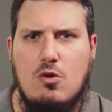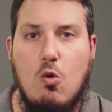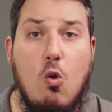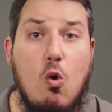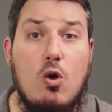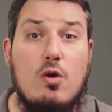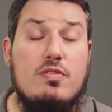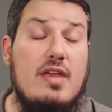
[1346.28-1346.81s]

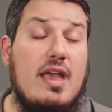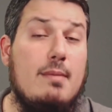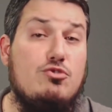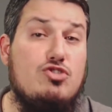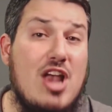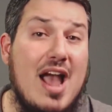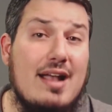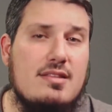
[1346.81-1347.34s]
Or they
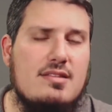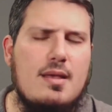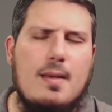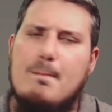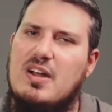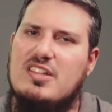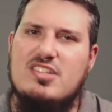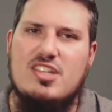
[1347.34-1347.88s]
object,
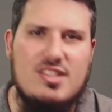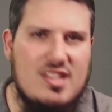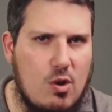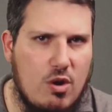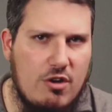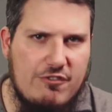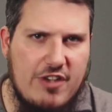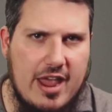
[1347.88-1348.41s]
but to
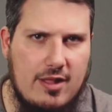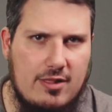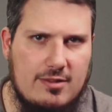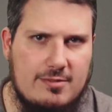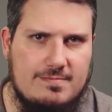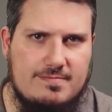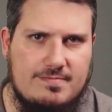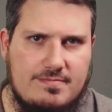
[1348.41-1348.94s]
no
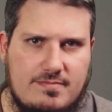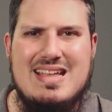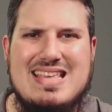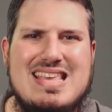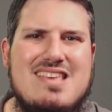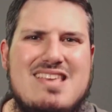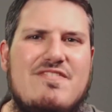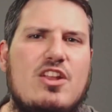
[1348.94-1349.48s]
avail.
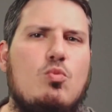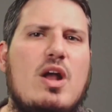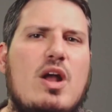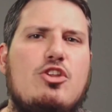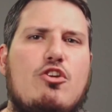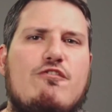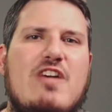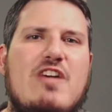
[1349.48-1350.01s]
Even
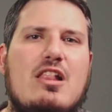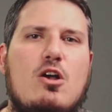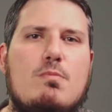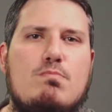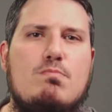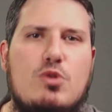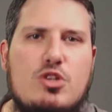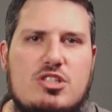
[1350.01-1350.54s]
when your fellow
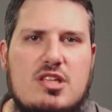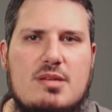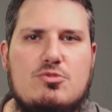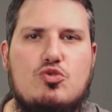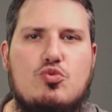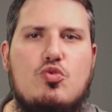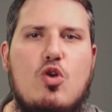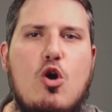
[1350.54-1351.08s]
Muslims
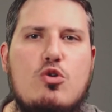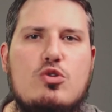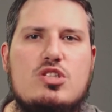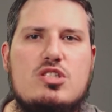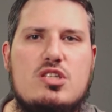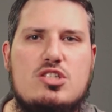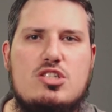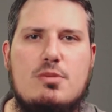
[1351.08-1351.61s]

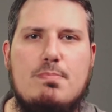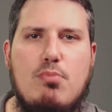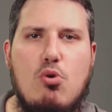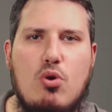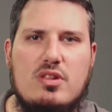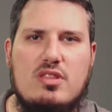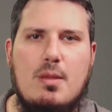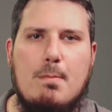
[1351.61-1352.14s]
rose to
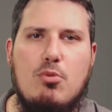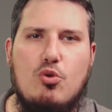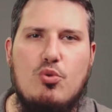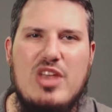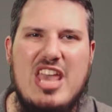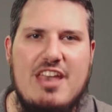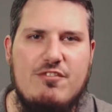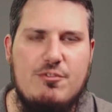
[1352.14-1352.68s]
support the
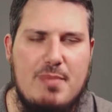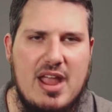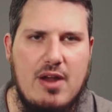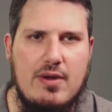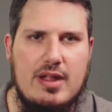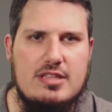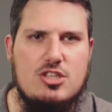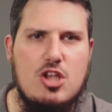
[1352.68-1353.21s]
bereaved
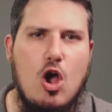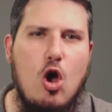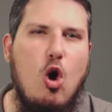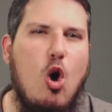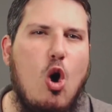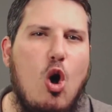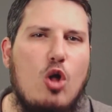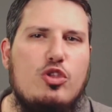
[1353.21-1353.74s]
parents,
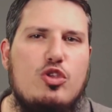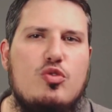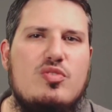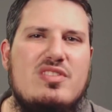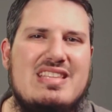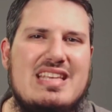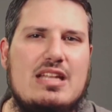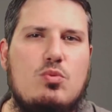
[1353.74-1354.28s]
all you
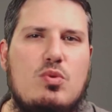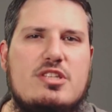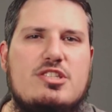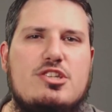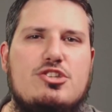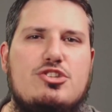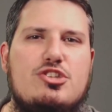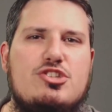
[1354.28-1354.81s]
did was
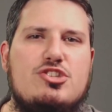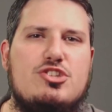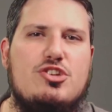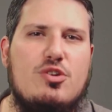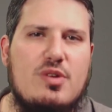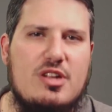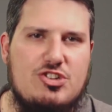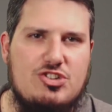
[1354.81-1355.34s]
to
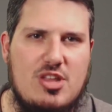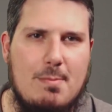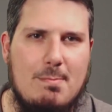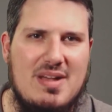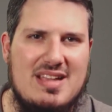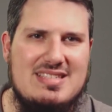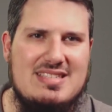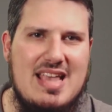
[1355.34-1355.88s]
discourage them
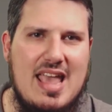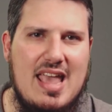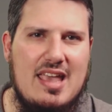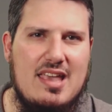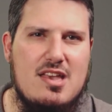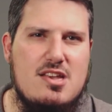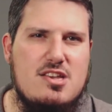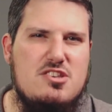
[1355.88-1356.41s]
by
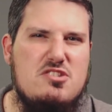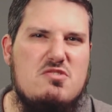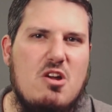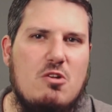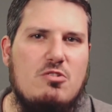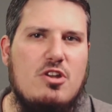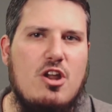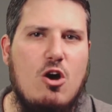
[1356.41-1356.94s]
saying, You
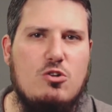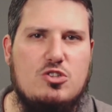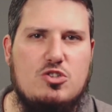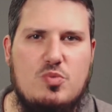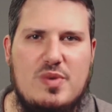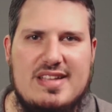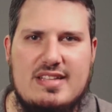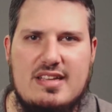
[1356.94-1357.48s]
don't know
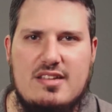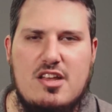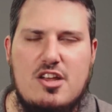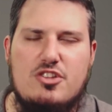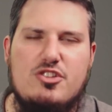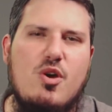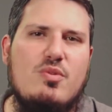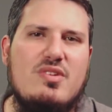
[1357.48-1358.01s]
Sweden,
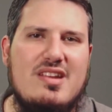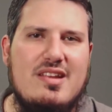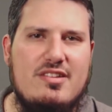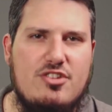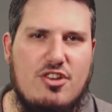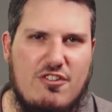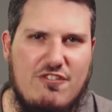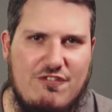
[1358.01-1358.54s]
don't
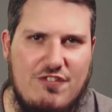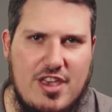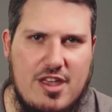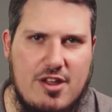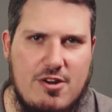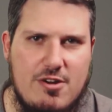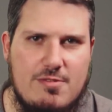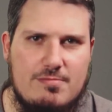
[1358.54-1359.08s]

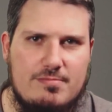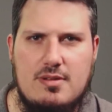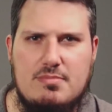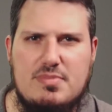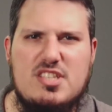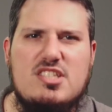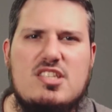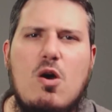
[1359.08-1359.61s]
interfere.
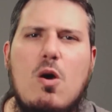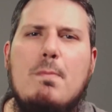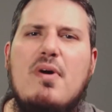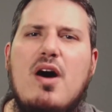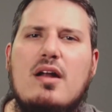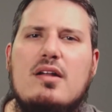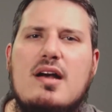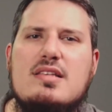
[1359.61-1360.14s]
Bestow
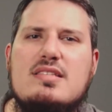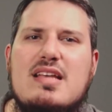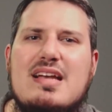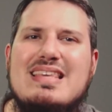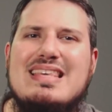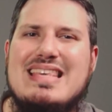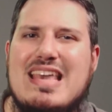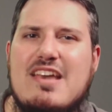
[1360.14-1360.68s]
upon us a
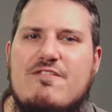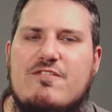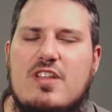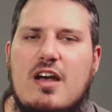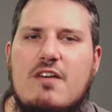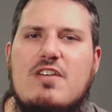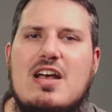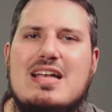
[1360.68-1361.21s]
gift
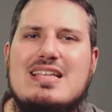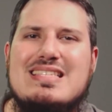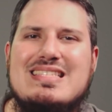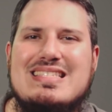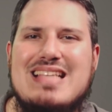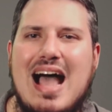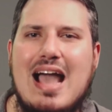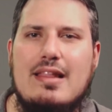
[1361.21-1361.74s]
of
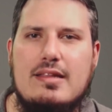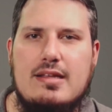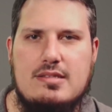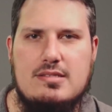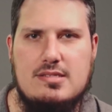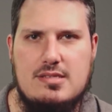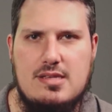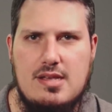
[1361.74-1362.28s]

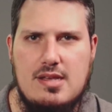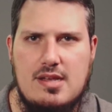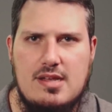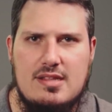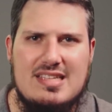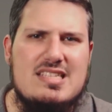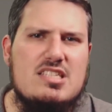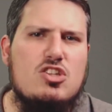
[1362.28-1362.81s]
silence.
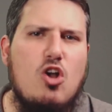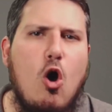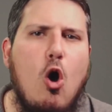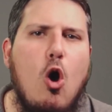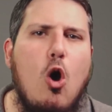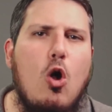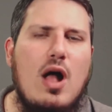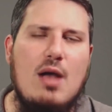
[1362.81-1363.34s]
This is
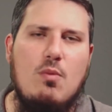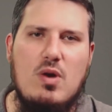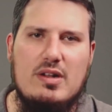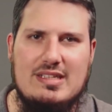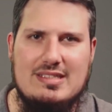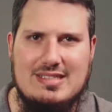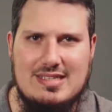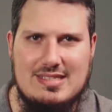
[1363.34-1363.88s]
all I
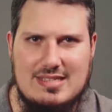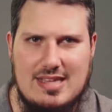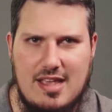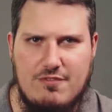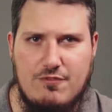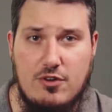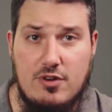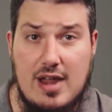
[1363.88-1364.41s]
wanted to say
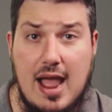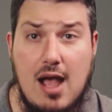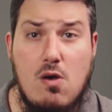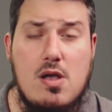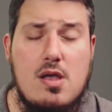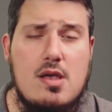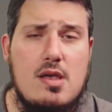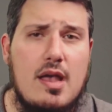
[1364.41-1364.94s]
for
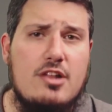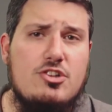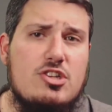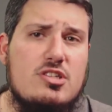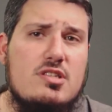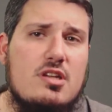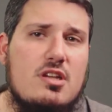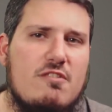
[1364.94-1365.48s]
now, and
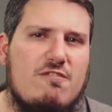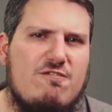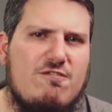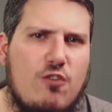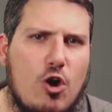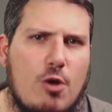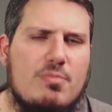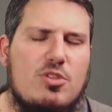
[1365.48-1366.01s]
just to
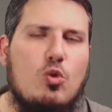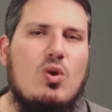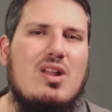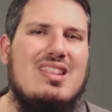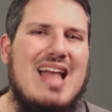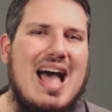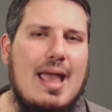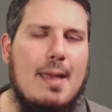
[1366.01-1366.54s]
confirm the
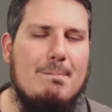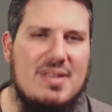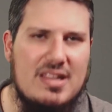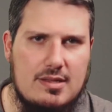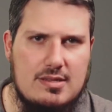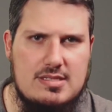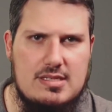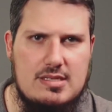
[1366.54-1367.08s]

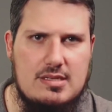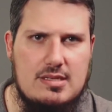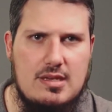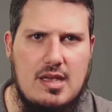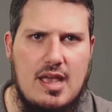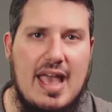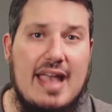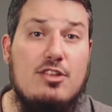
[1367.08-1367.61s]
reliability
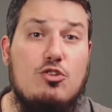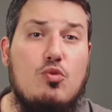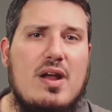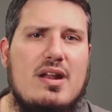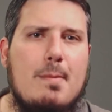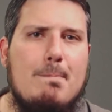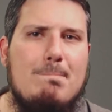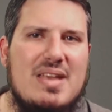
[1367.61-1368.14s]
and
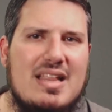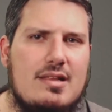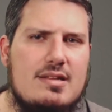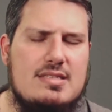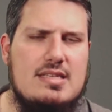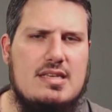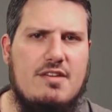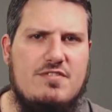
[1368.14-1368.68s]

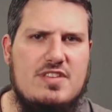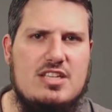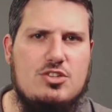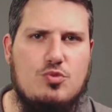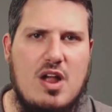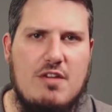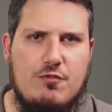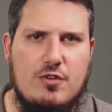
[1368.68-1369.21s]
credibility of
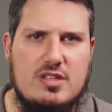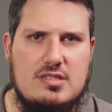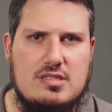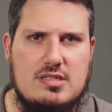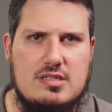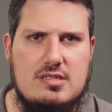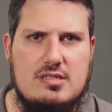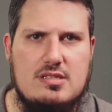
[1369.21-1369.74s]
these
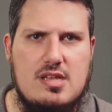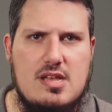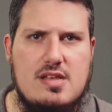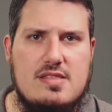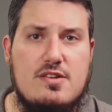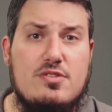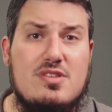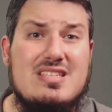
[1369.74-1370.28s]
references.
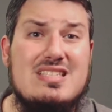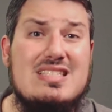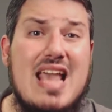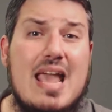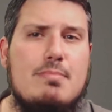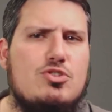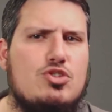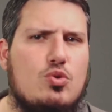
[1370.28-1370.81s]
They're the
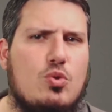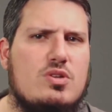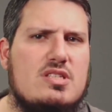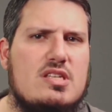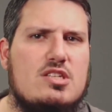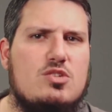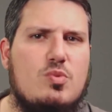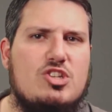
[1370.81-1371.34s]
same
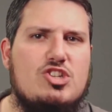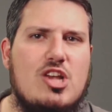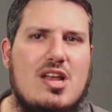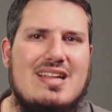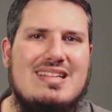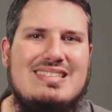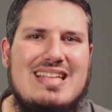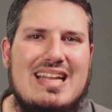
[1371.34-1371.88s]
sources which
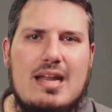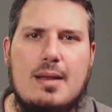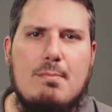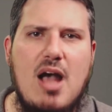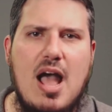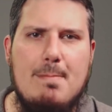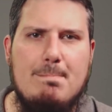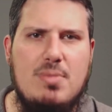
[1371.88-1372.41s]
didn't
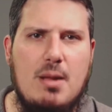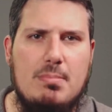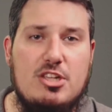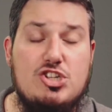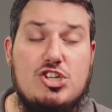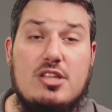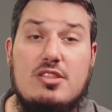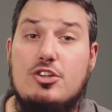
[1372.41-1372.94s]
mind
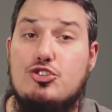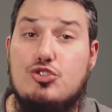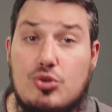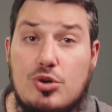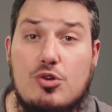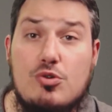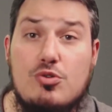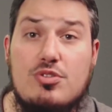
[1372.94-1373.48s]
publishing the
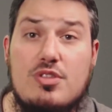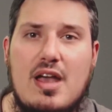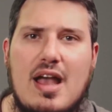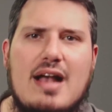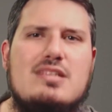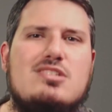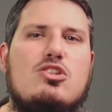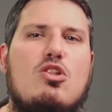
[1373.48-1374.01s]
truth
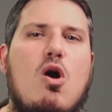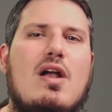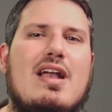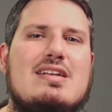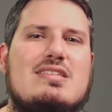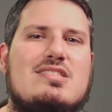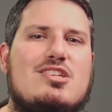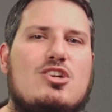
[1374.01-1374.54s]
as long
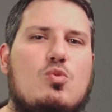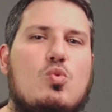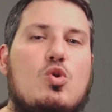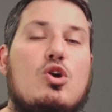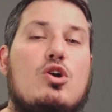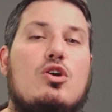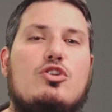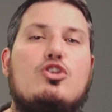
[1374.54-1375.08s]
as there
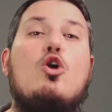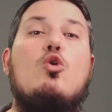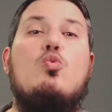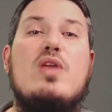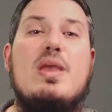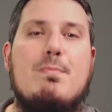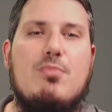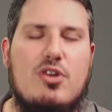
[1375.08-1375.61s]
were no
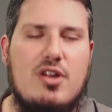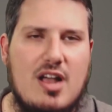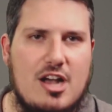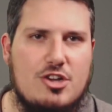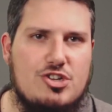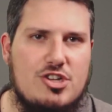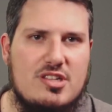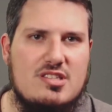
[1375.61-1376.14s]

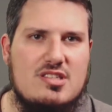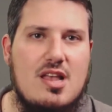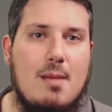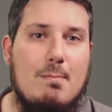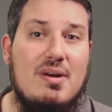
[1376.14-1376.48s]
repercussions.